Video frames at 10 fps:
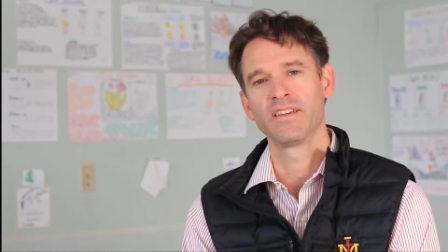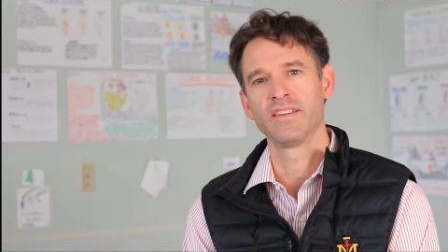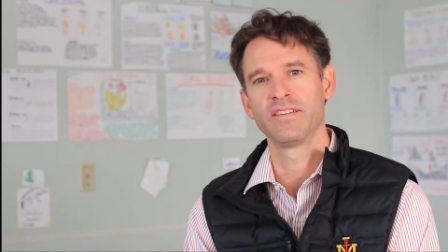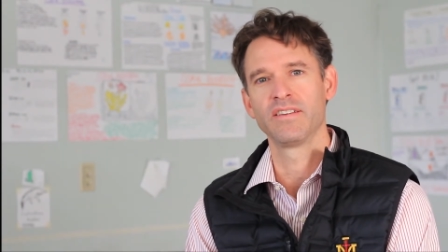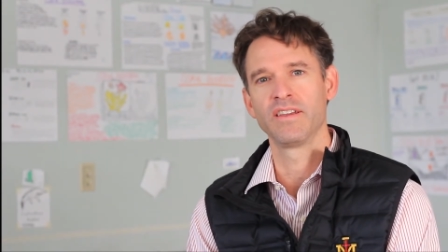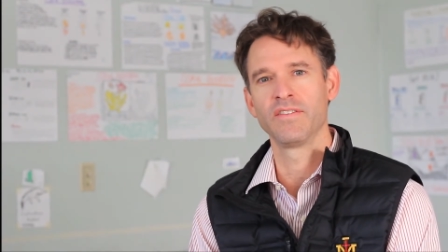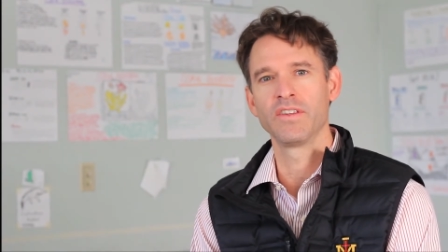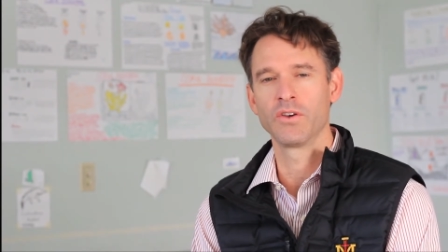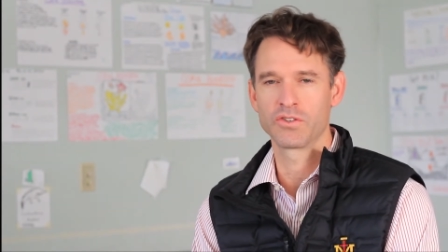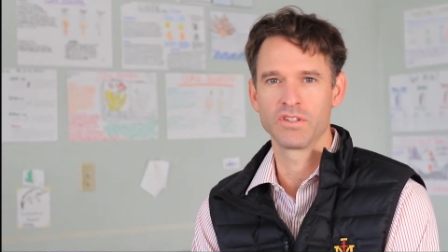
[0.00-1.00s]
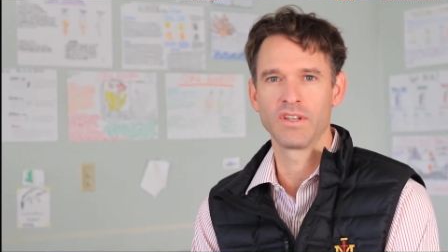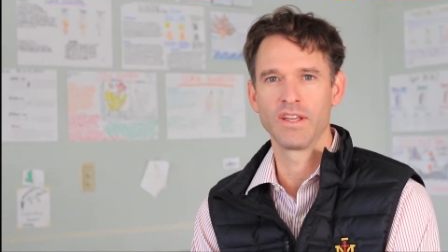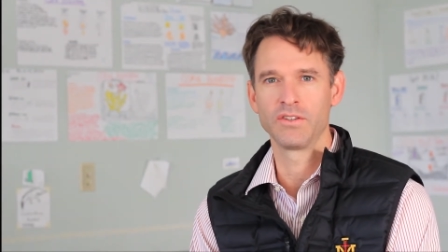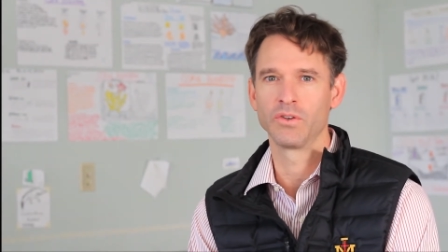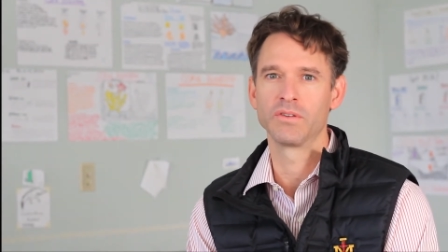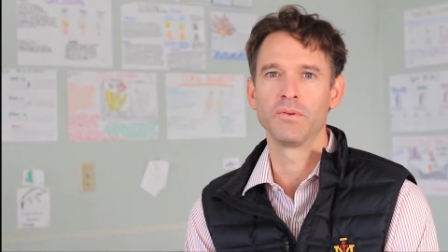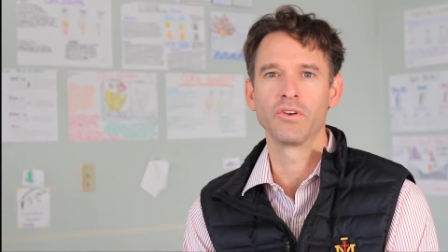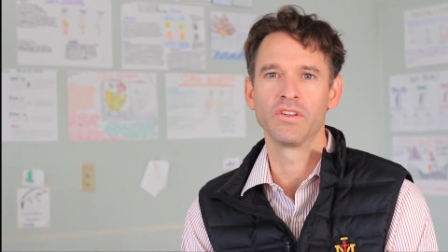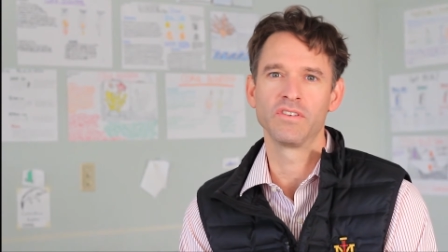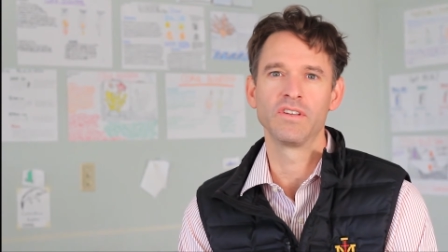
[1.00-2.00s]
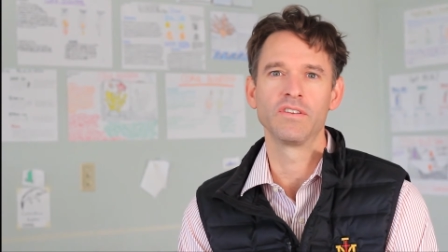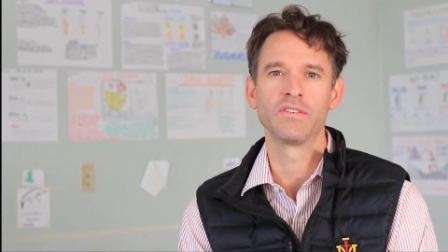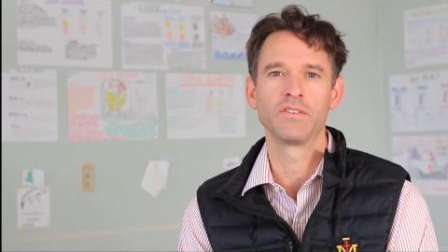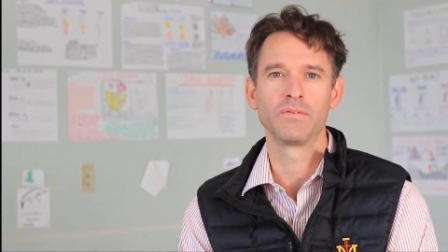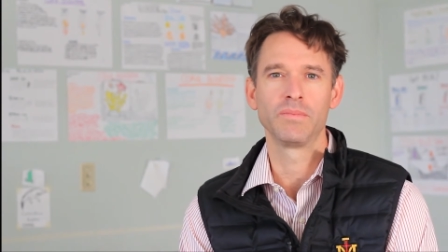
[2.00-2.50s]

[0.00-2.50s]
kids in the ocean and to experience it